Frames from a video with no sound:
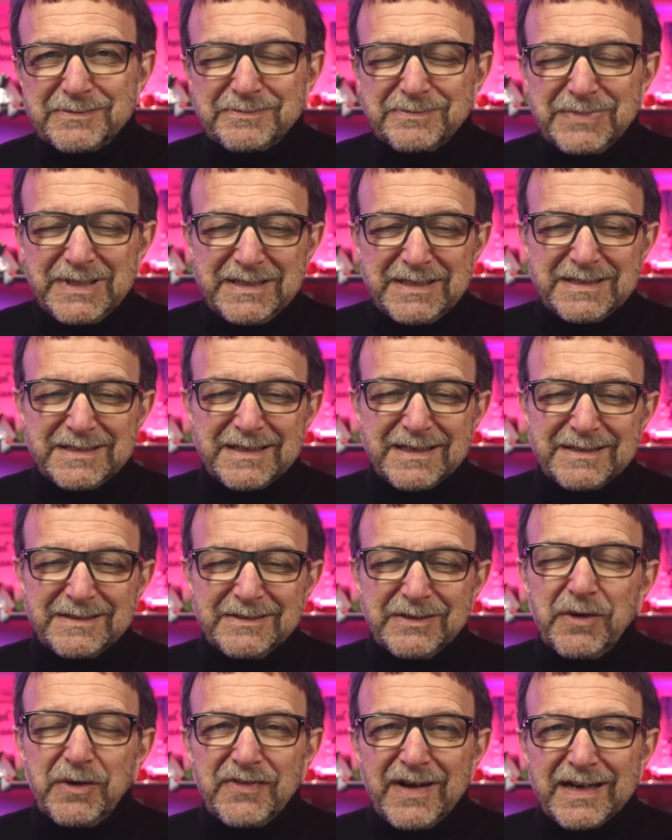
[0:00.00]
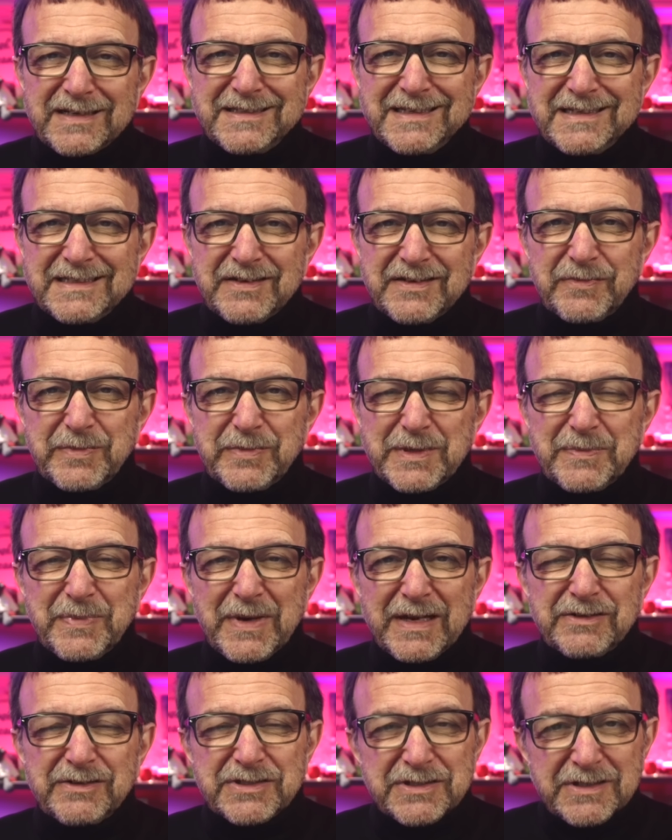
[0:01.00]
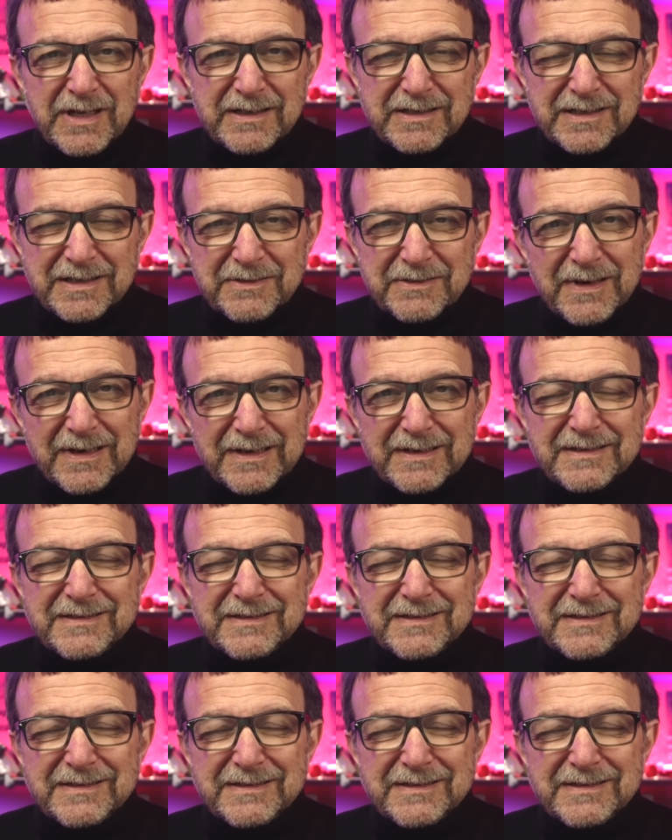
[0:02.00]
piece that no vaccines have been better studied, right?